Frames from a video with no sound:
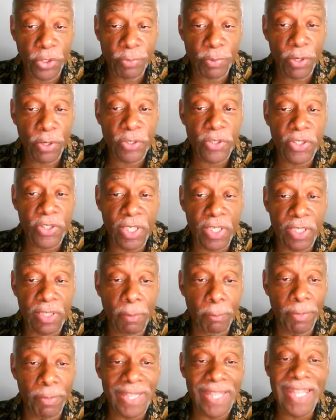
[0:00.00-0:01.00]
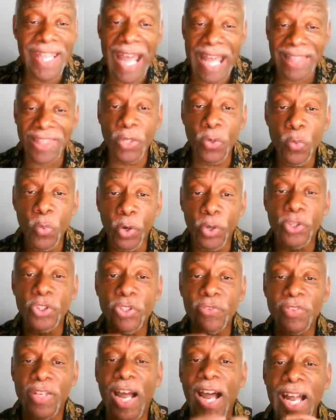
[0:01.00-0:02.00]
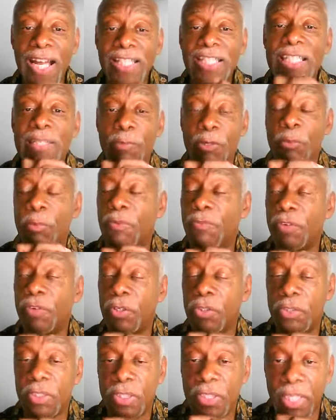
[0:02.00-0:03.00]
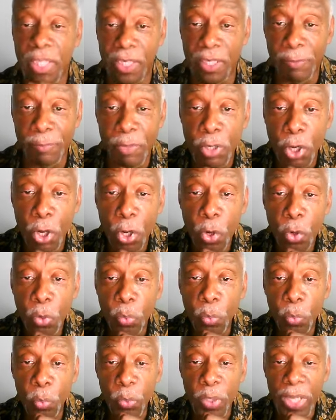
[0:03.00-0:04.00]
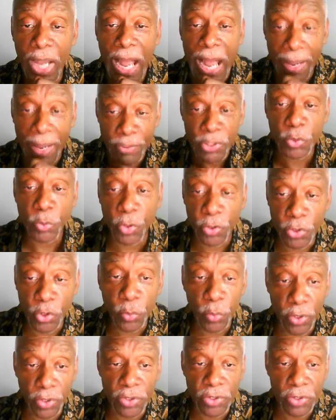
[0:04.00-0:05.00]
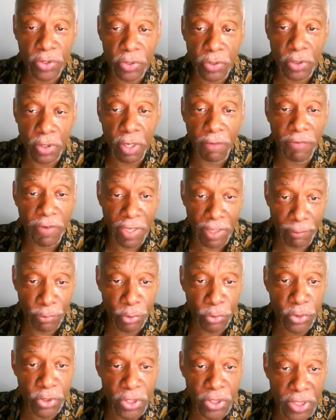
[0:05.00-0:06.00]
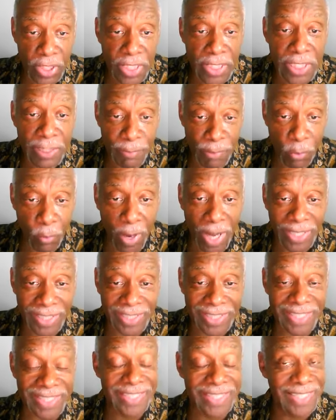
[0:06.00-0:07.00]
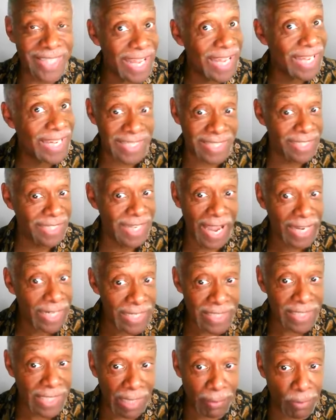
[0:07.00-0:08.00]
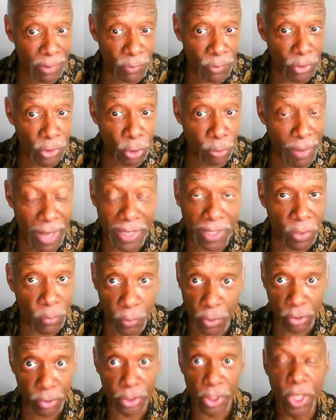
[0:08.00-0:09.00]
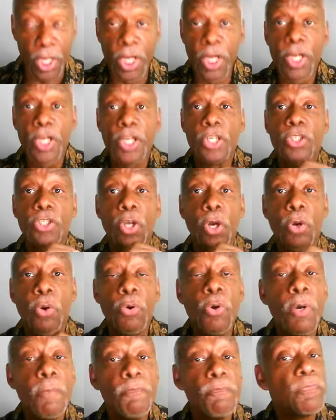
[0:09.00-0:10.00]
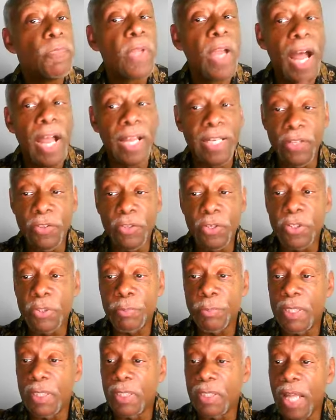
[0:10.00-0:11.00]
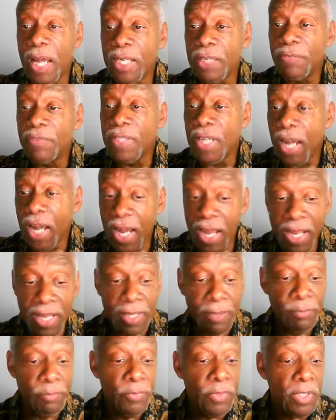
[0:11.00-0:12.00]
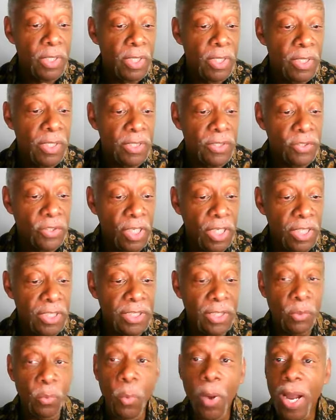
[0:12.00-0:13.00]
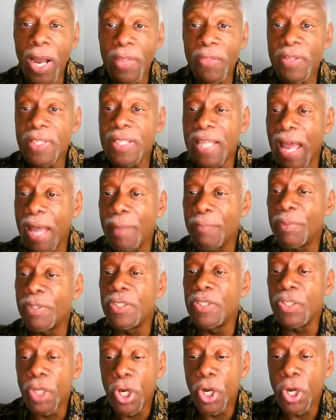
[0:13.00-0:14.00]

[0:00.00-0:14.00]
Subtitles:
parents sinned, but that the works of God should be revealed in him. I must work the works of him who sent me while it is day, because the night is coming when no man can work. So I can either spend a lot of time discussing why this happened,